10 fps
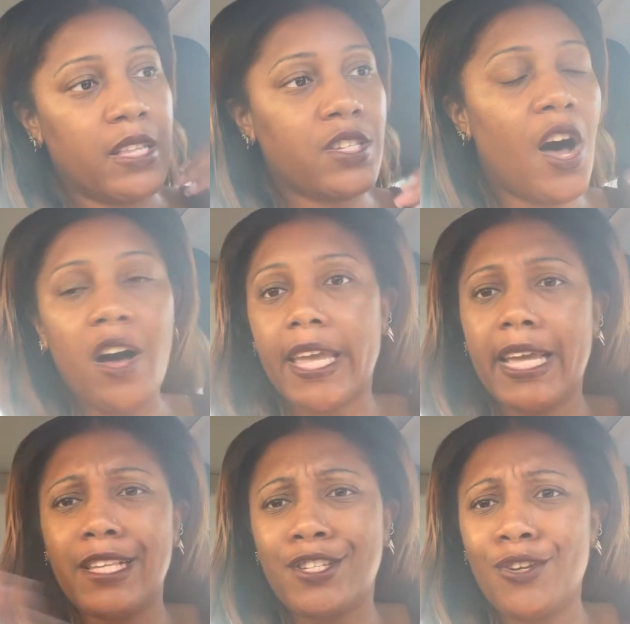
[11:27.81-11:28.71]

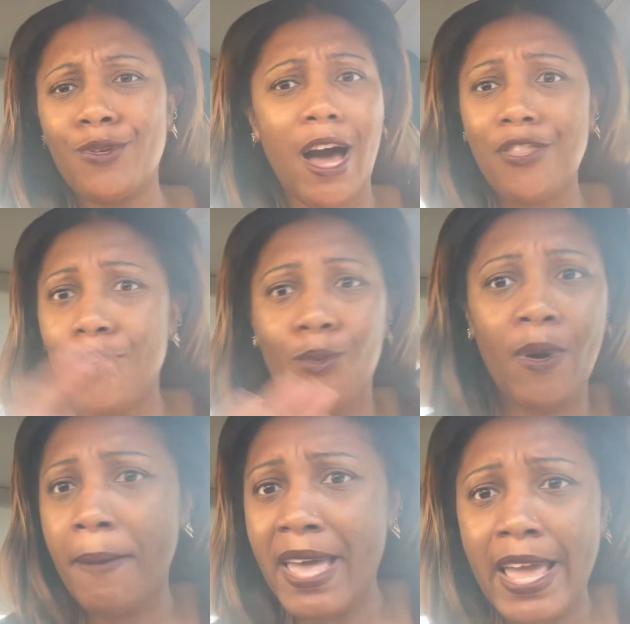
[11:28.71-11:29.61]
talking to other
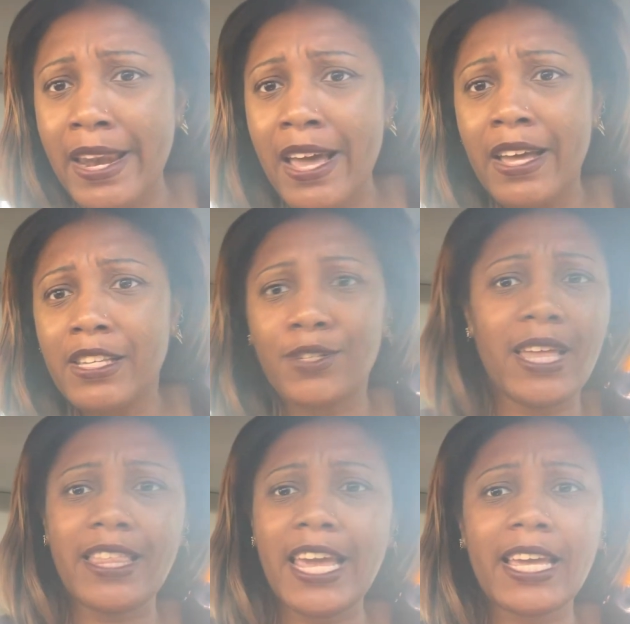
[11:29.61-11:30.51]
women so
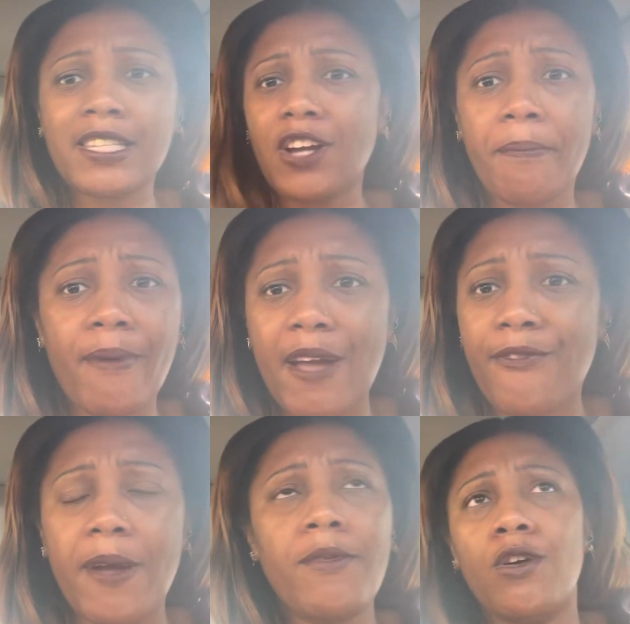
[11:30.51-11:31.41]
that they can start praying
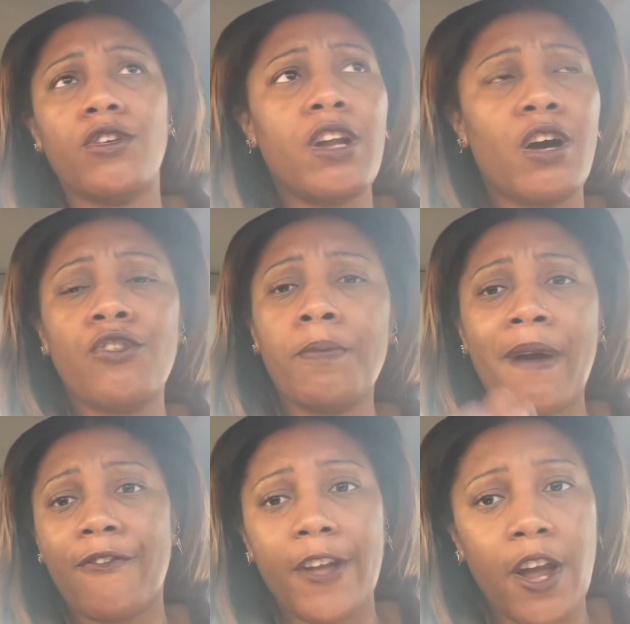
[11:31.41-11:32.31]
for no no no you
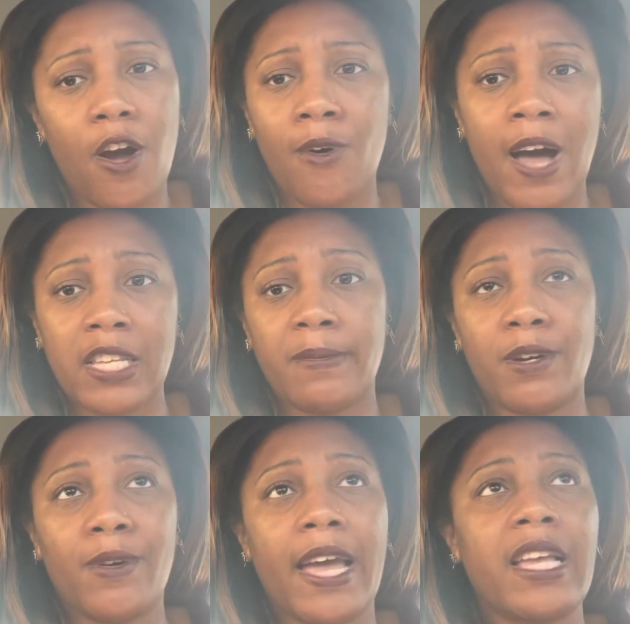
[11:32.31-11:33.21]
pray for your own
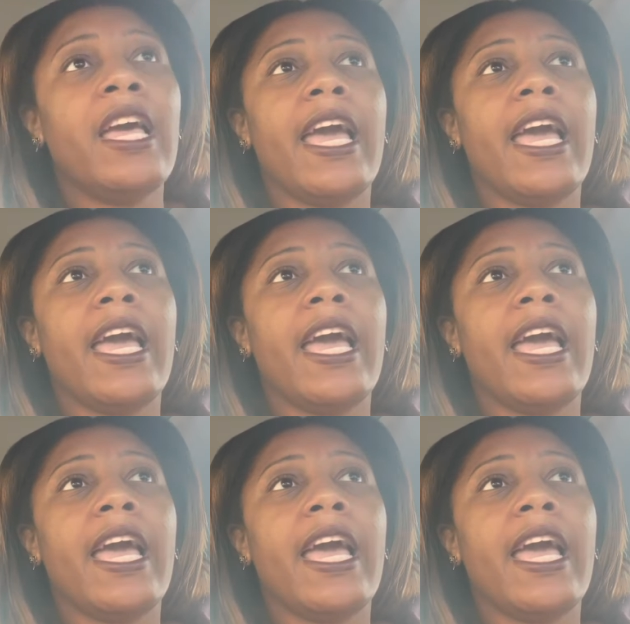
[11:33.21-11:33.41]
husband okay